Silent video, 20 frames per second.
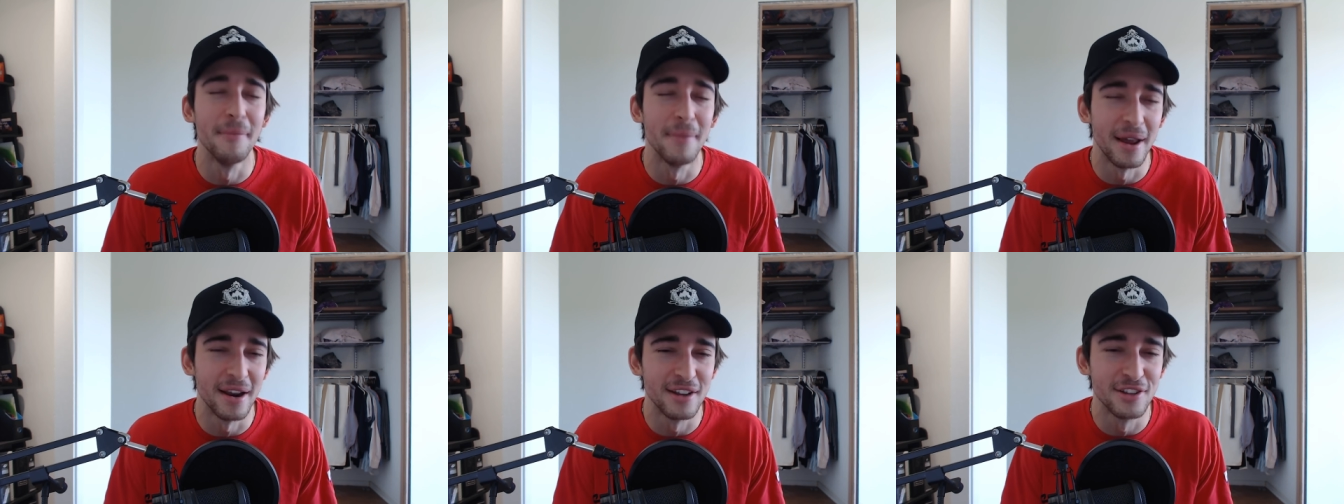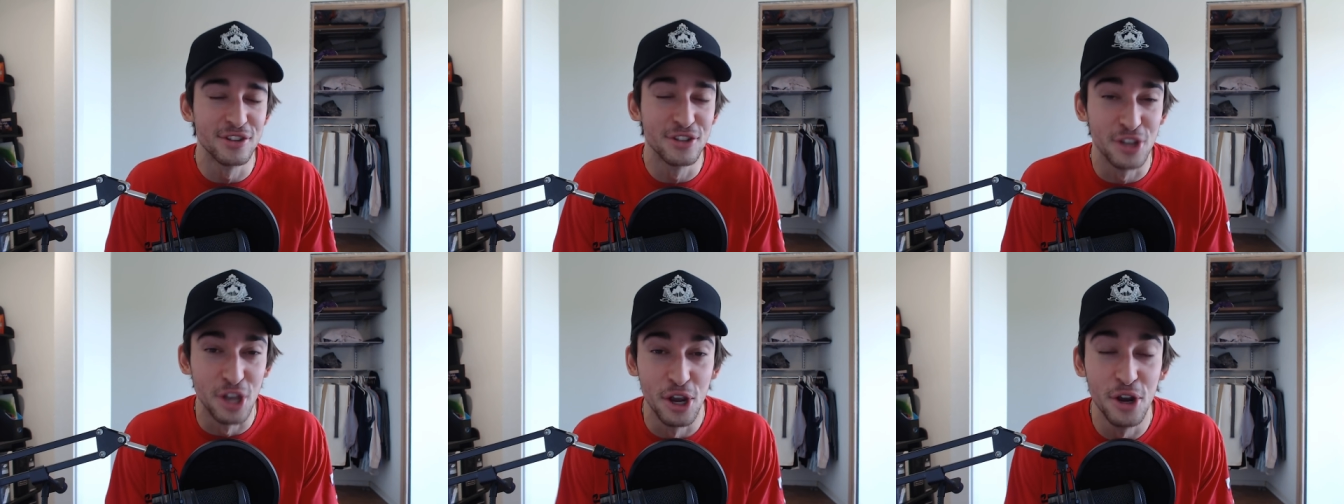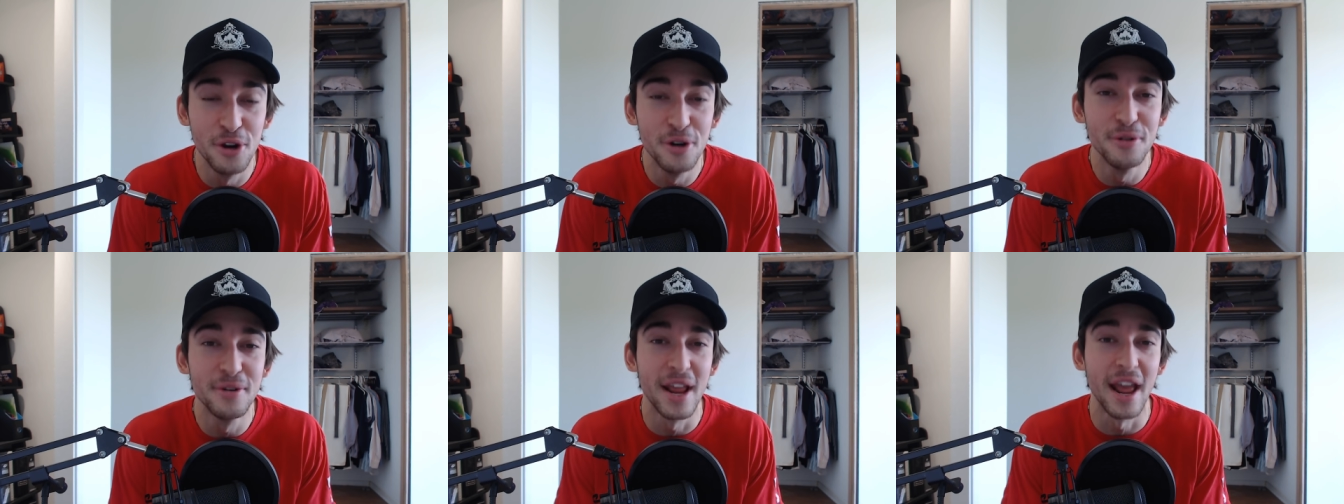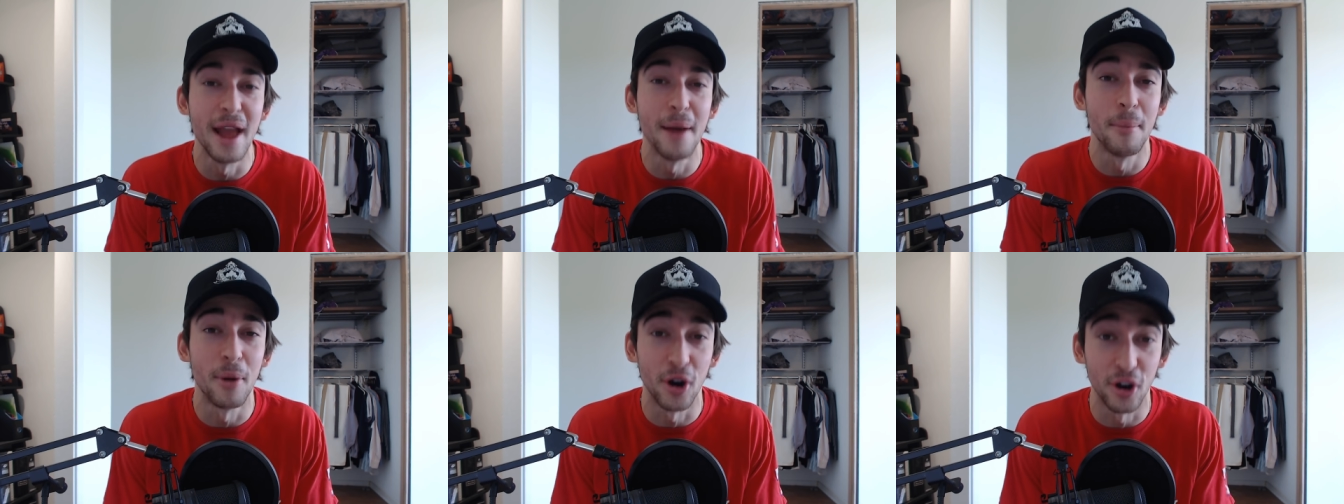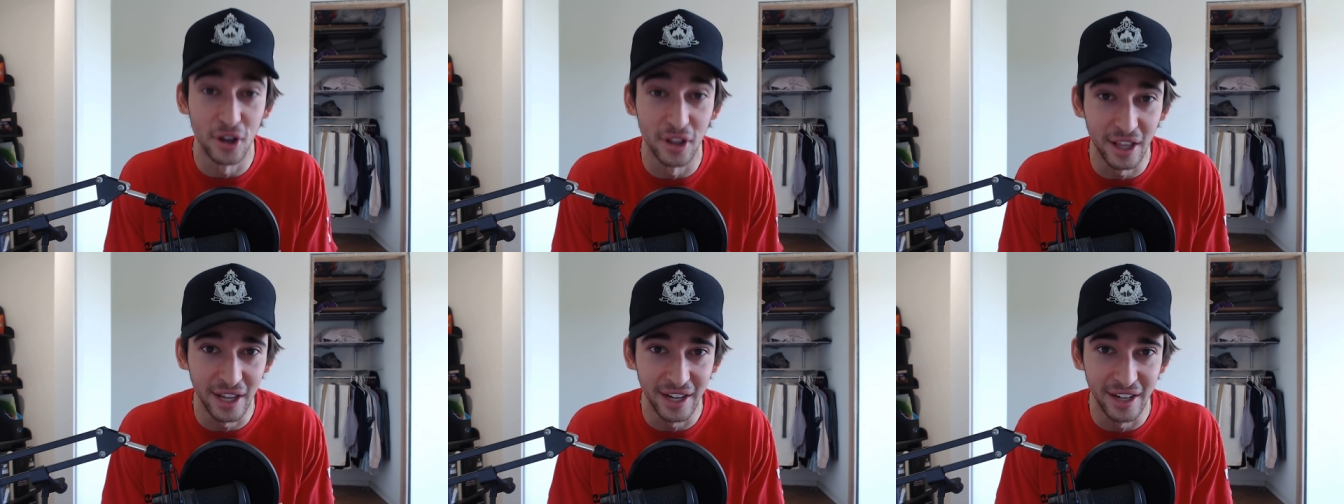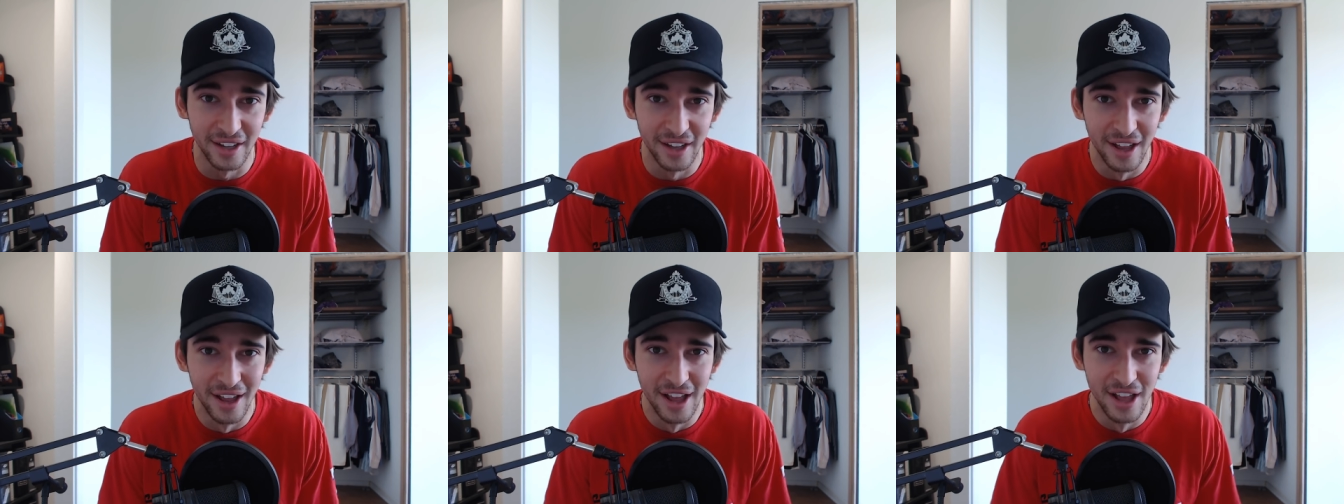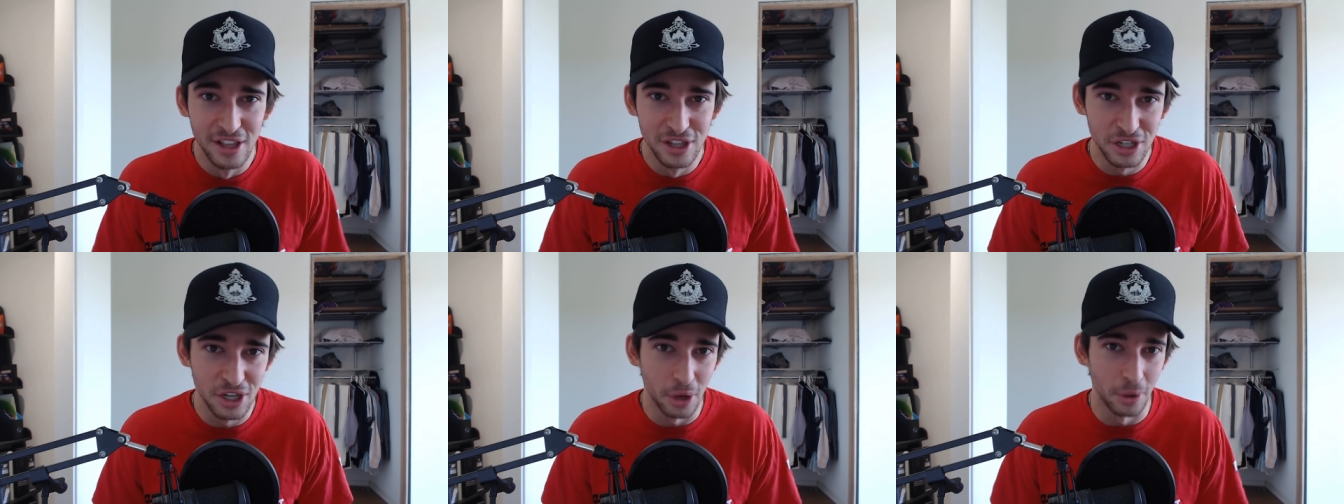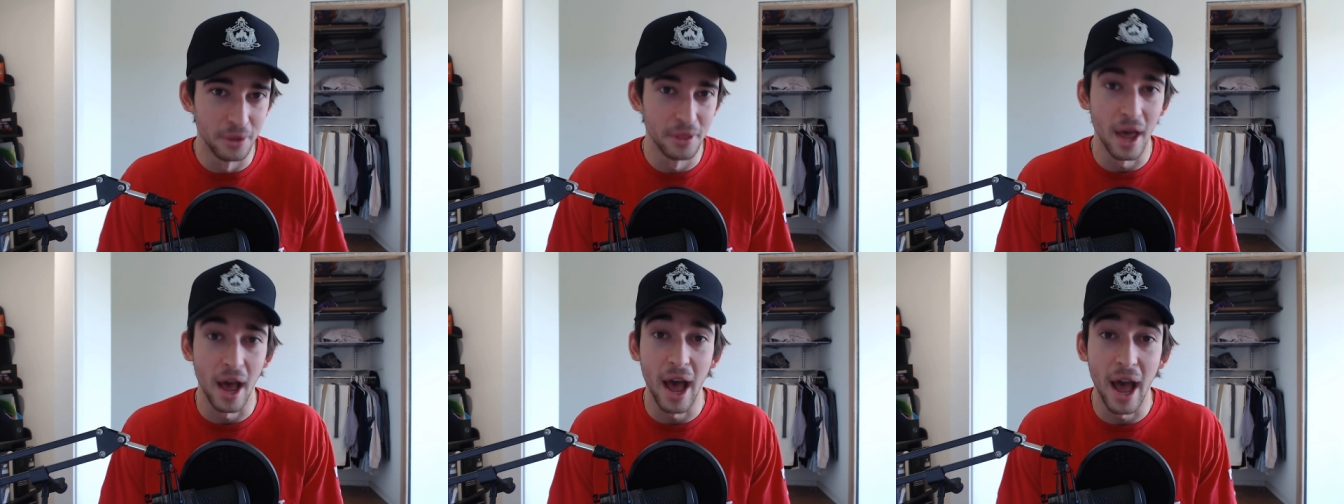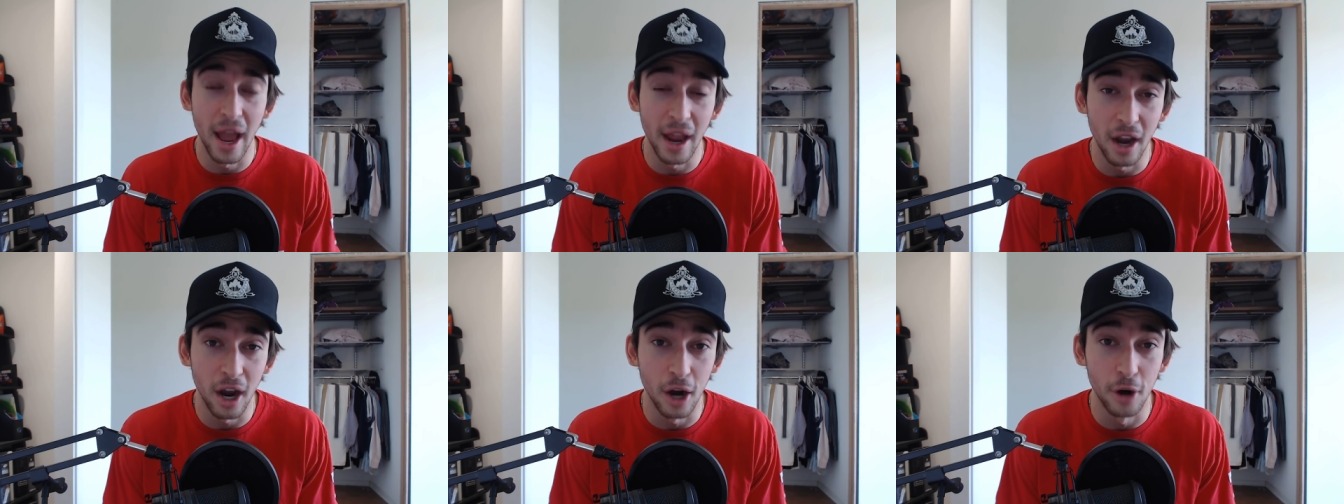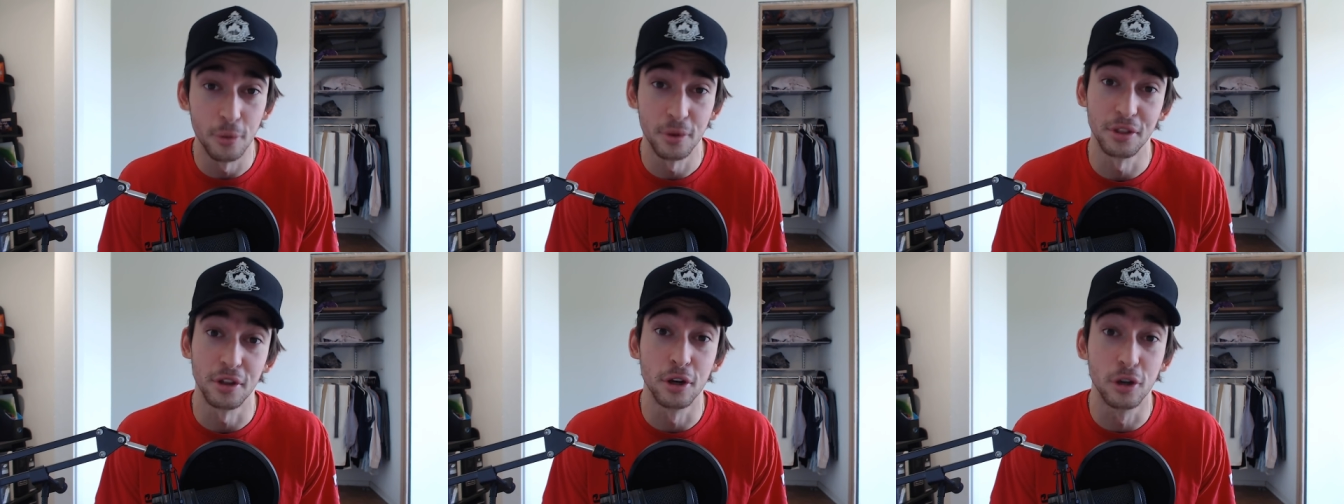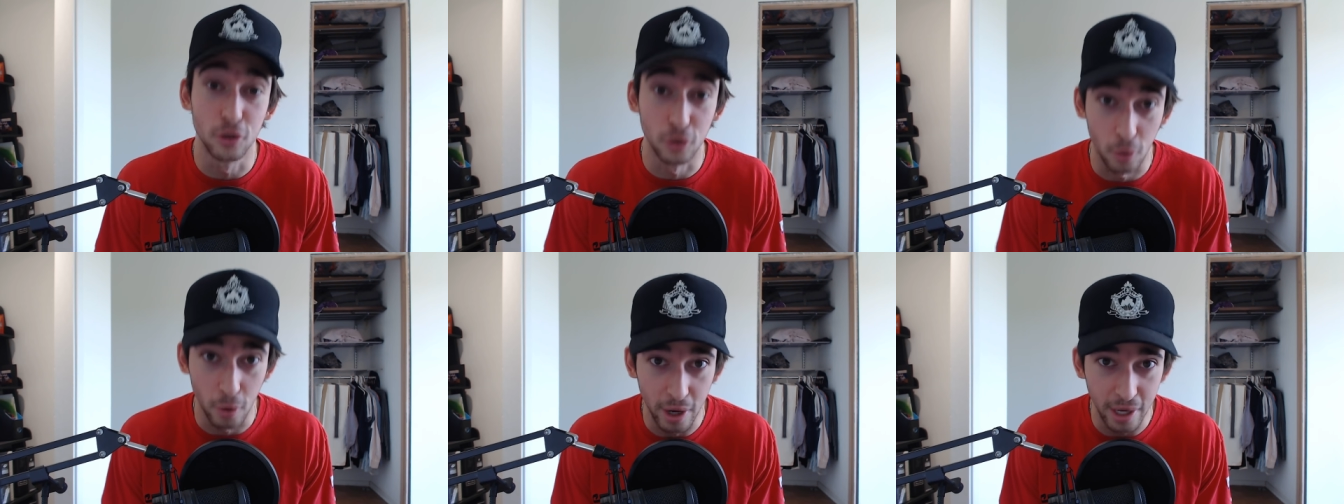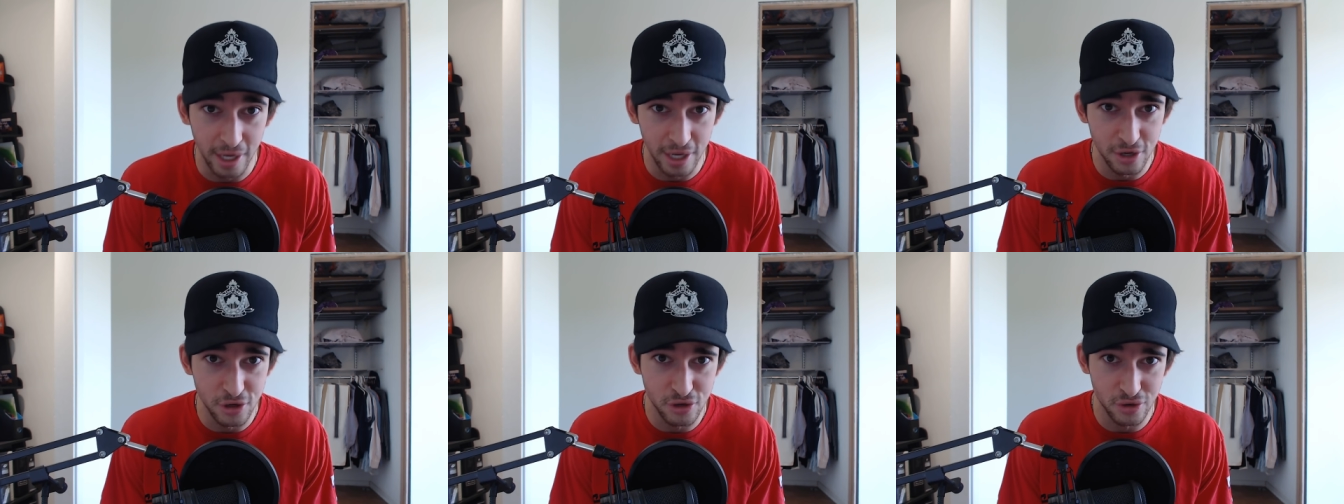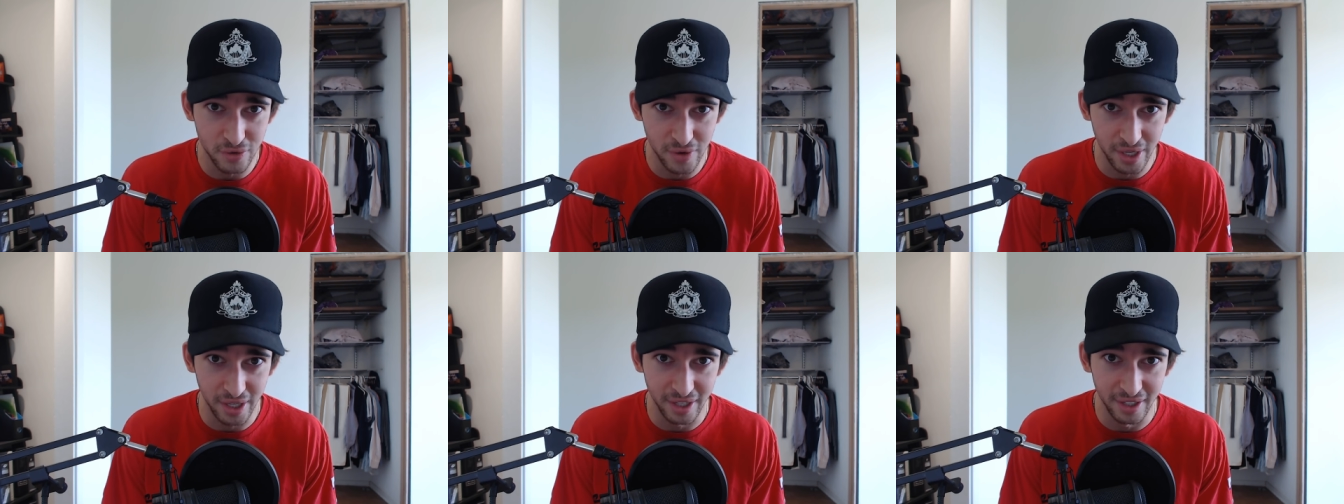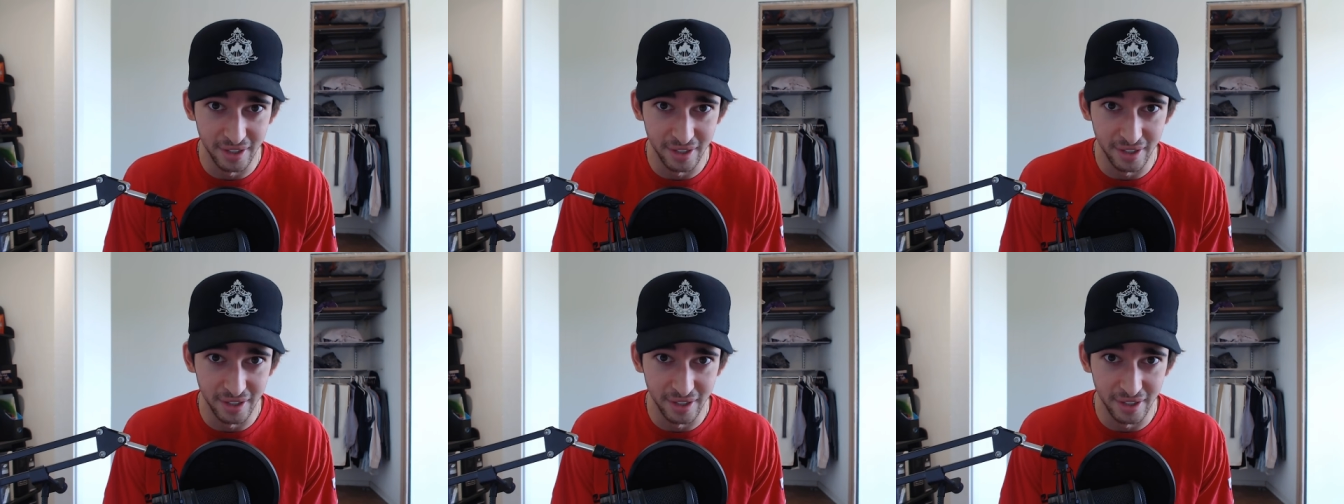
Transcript: man, it's too damn early to go on the IR with a groin injury.